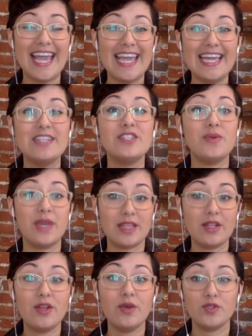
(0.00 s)
and you get
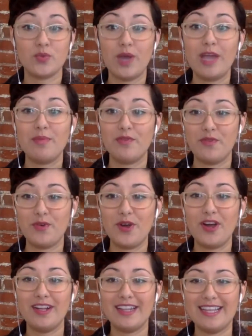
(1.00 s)
the notes right before
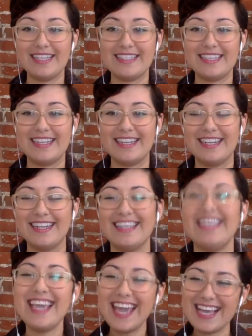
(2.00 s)
our lesson.
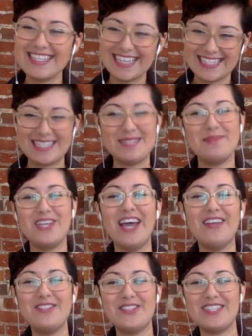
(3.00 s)
Yes, I see some
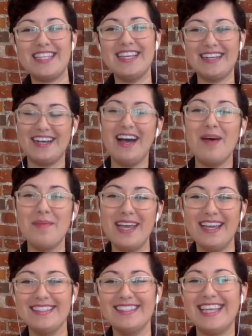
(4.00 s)
challengers in the
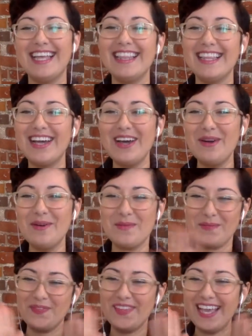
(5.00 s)
comments.
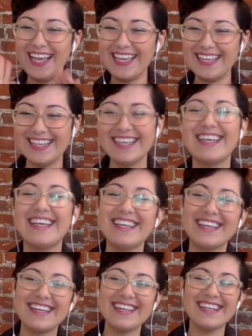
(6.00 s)
Hello.
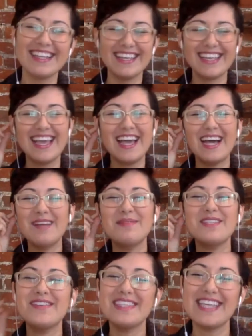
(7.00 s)
Hi. I'm
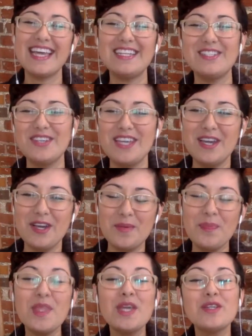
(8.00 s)
so excited you're
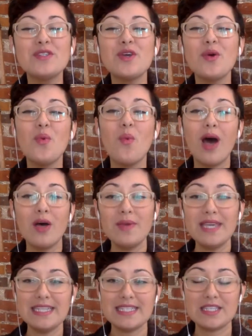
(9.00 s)
here. So while
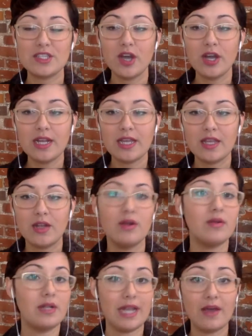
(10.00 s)
we get started,
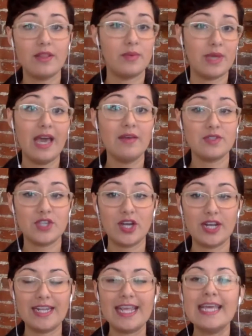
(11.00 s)
or now that we have
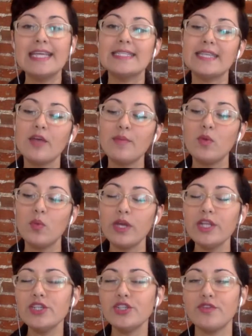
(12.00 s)
started, tell me,
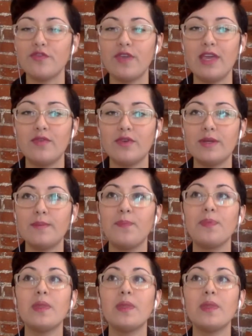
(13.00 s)
what is your favorite